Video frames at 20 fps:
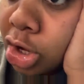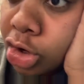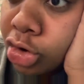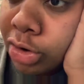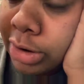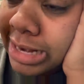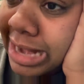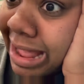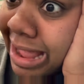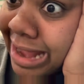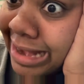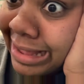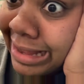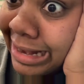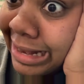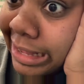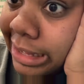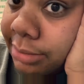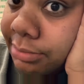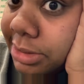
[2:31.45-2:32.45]
hungry and I had a
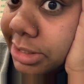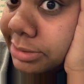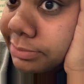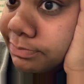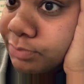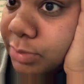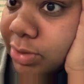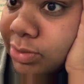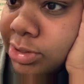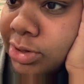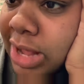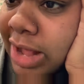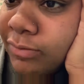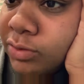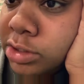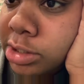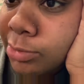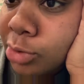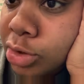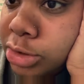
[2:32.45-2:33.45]
headache. I really don't have
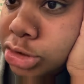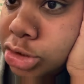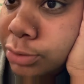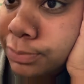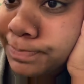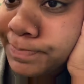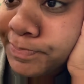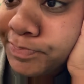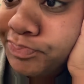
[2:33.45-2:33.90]
one no more, so.